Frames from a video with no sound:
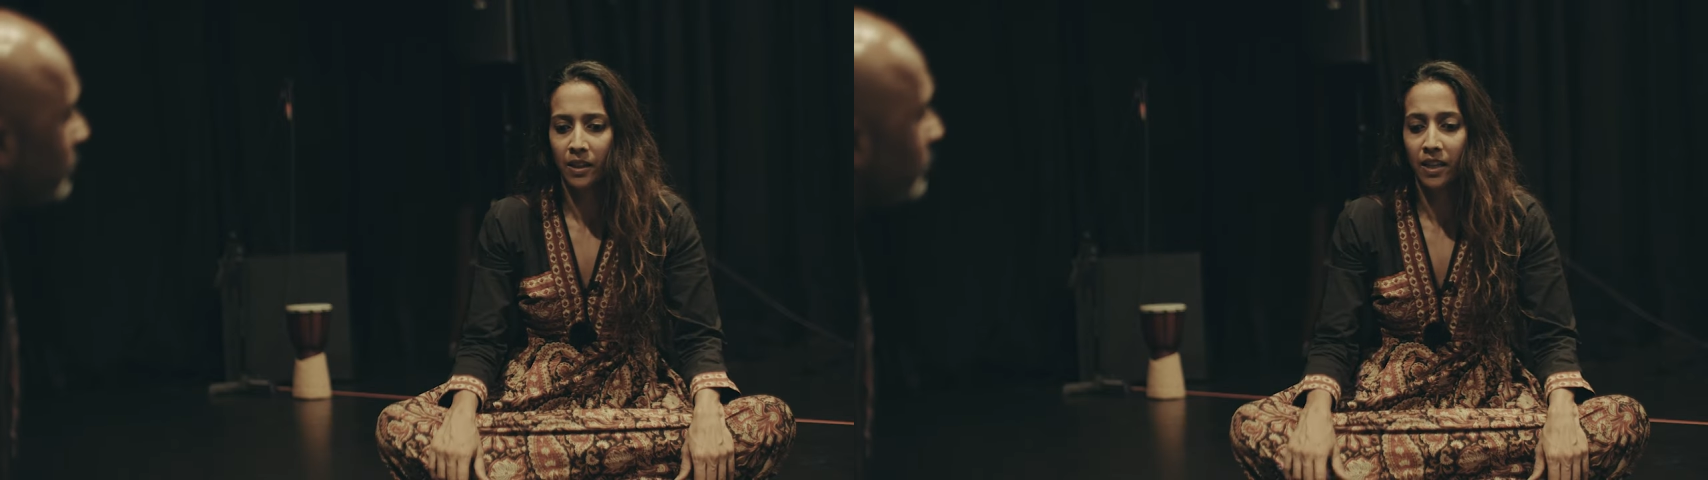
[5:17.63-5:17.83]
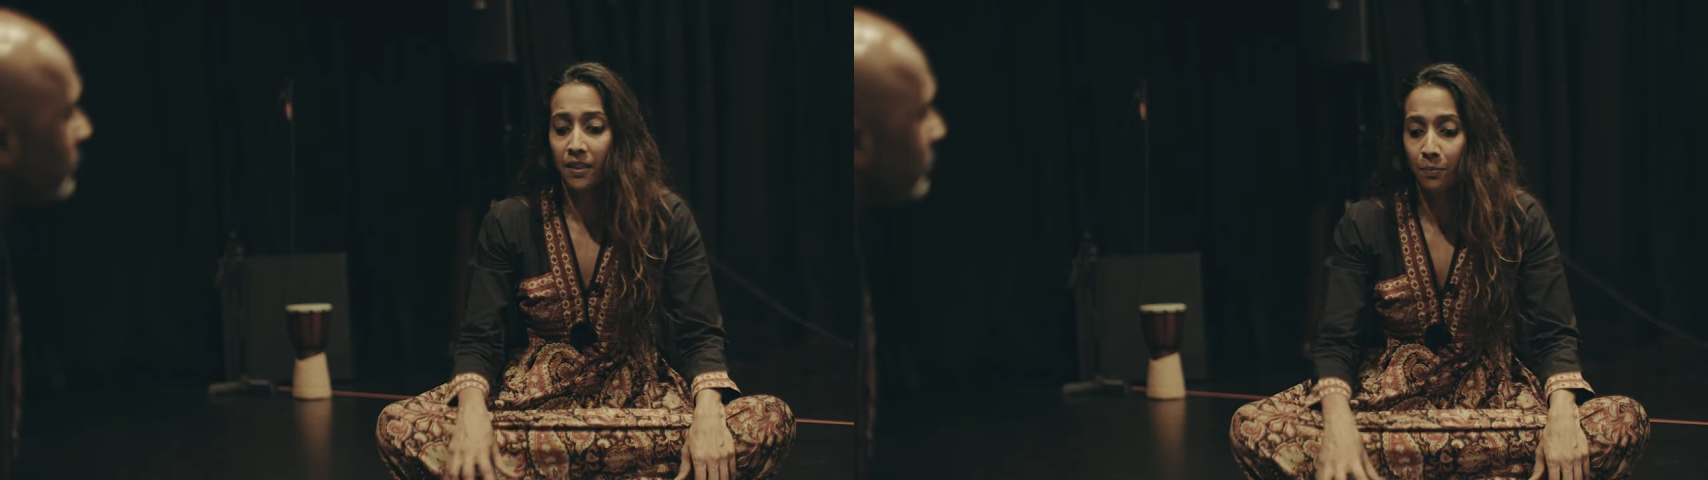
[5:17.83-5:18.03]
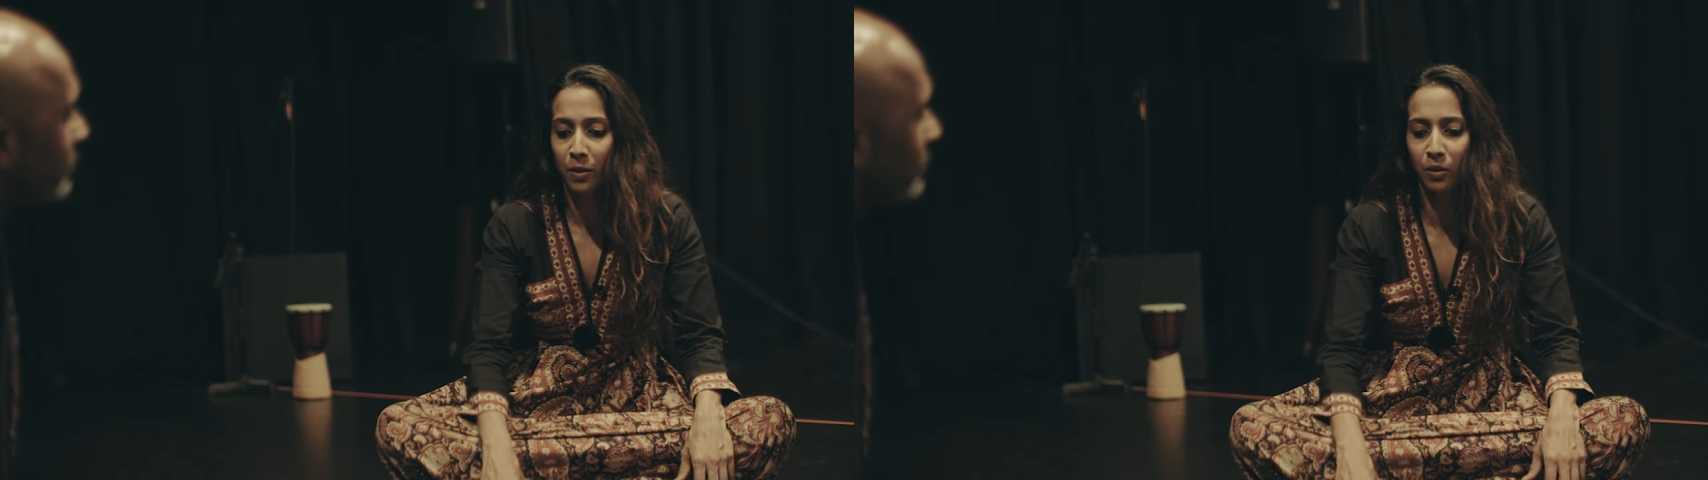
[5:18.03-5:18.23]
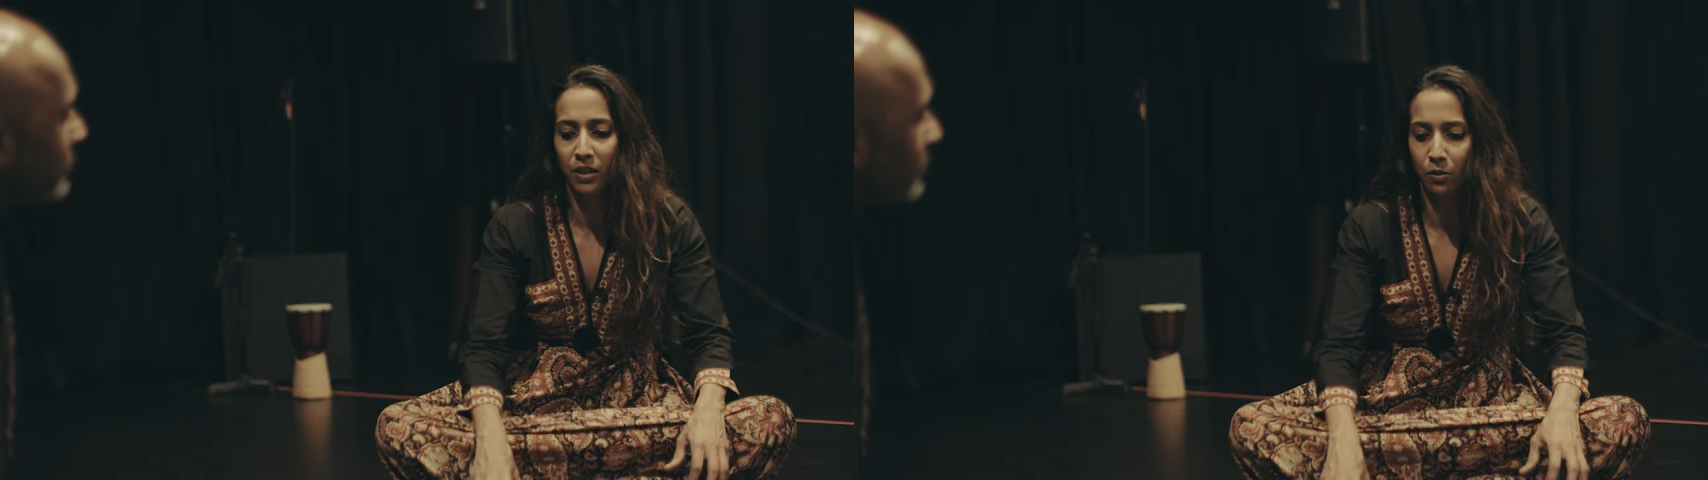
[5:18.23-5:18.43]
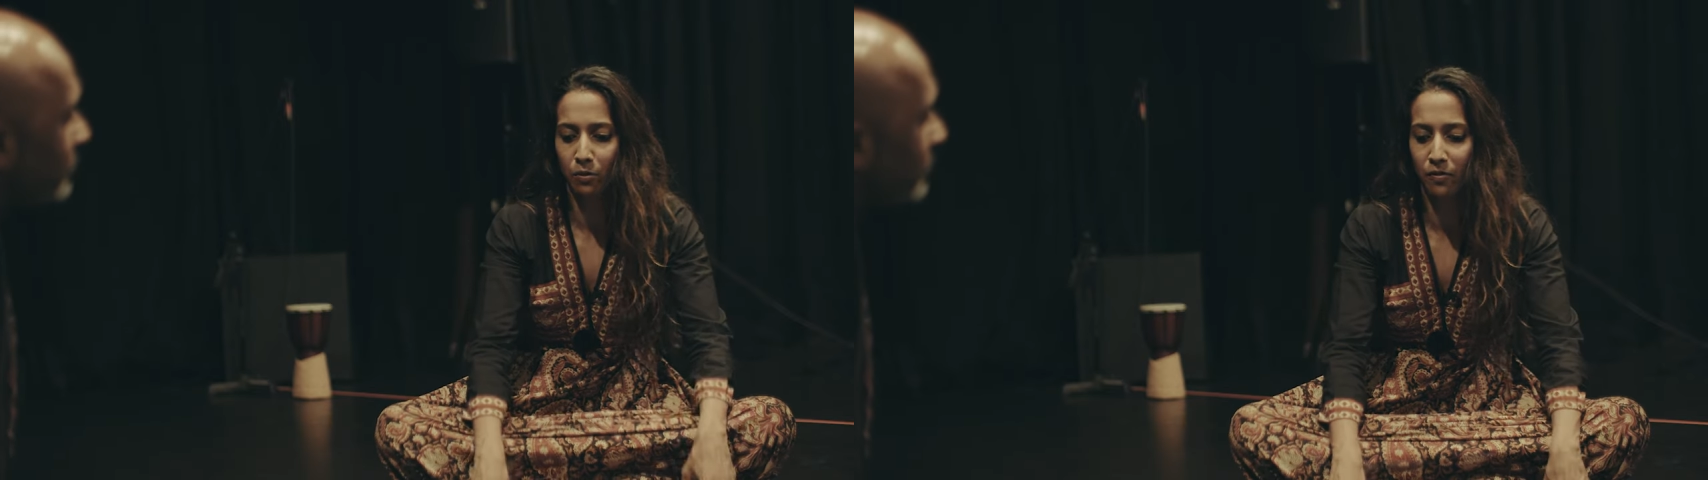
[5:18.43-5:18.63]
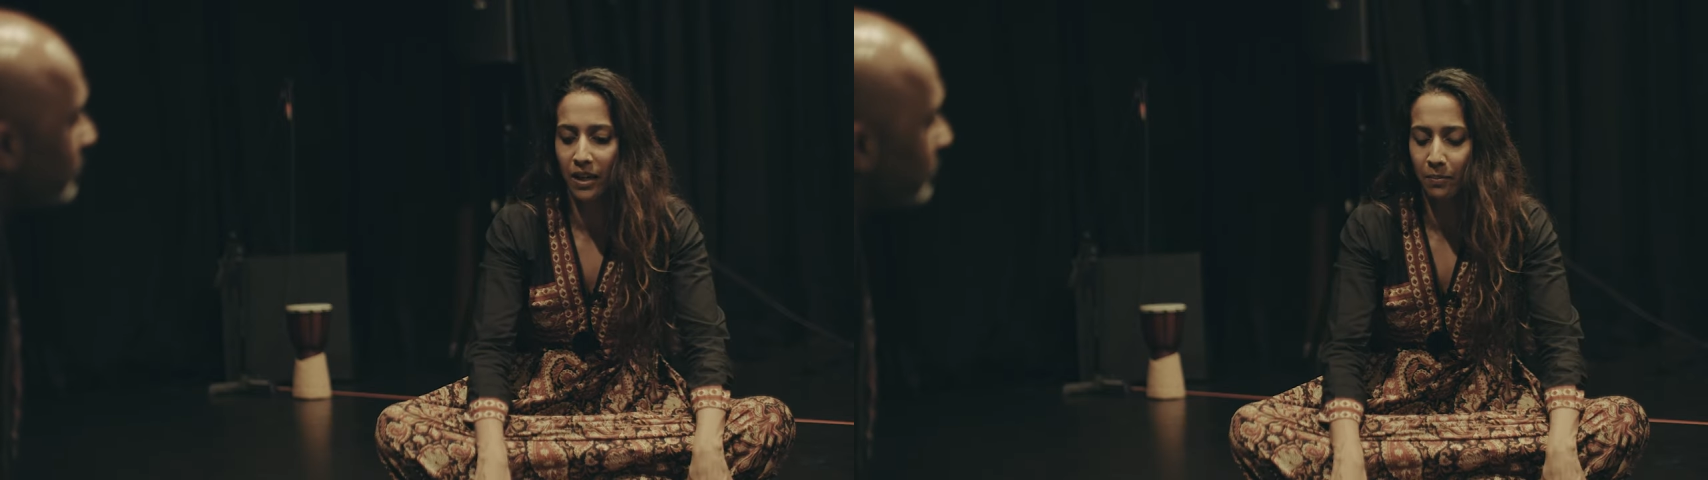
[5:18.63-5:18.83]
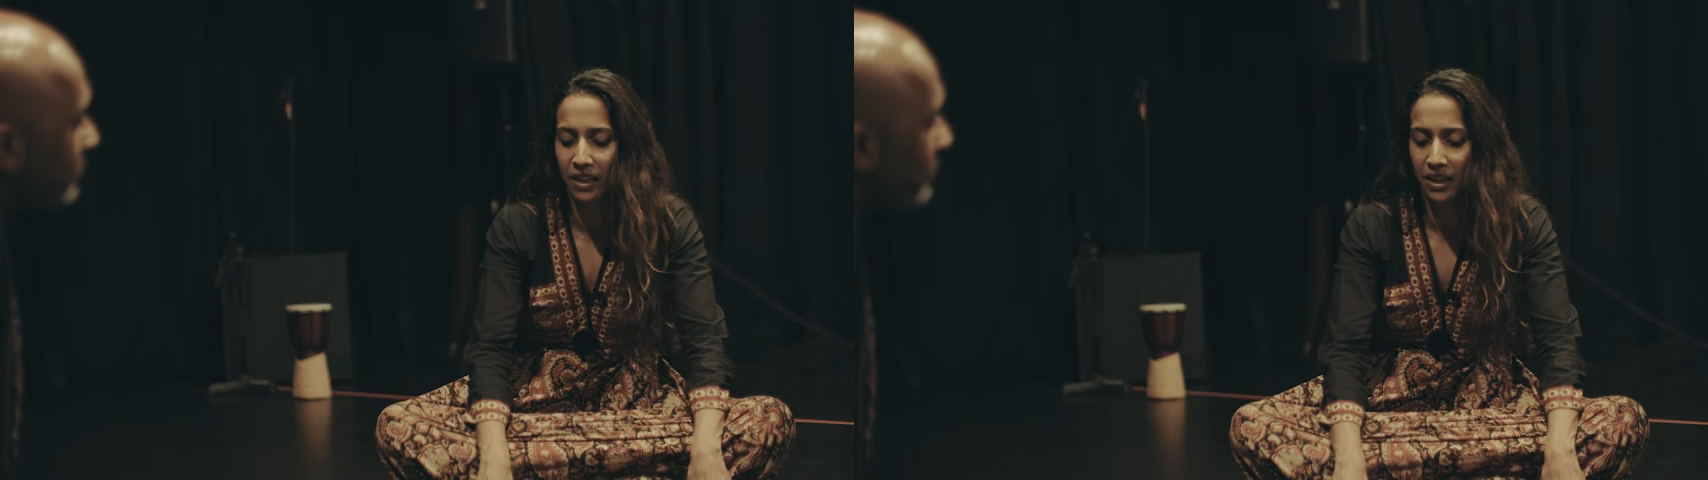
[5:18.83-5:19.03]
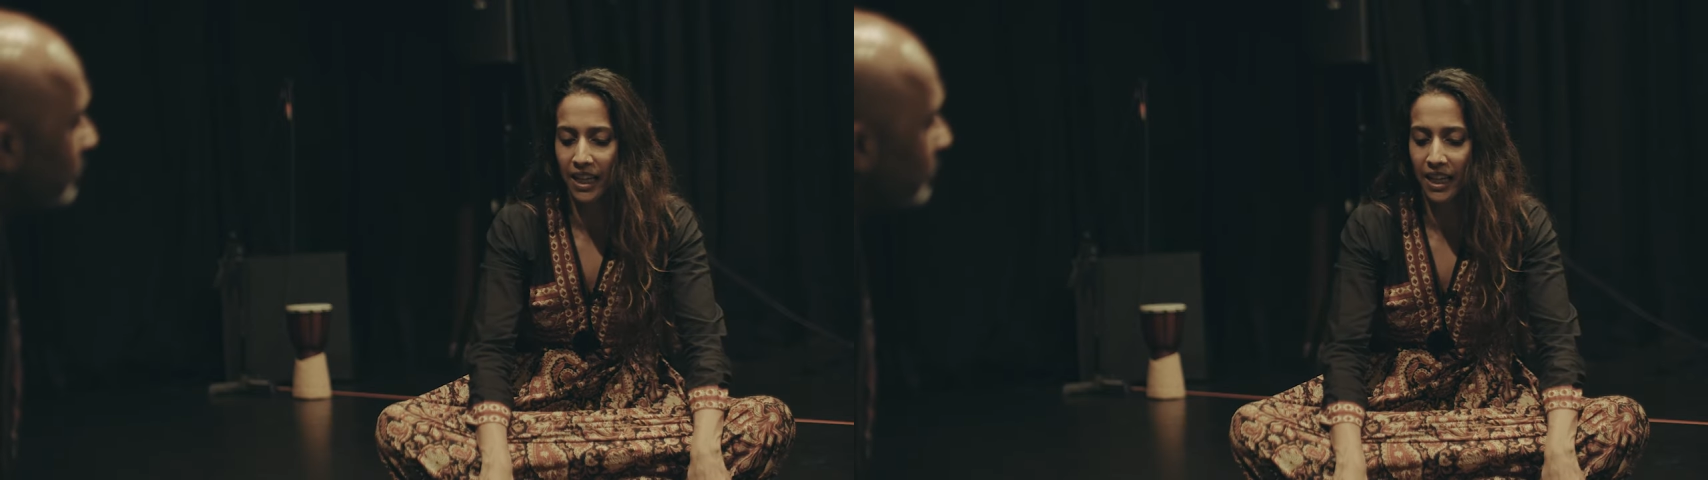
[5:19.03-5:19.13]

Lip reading: yeah, the beauty and the refinement,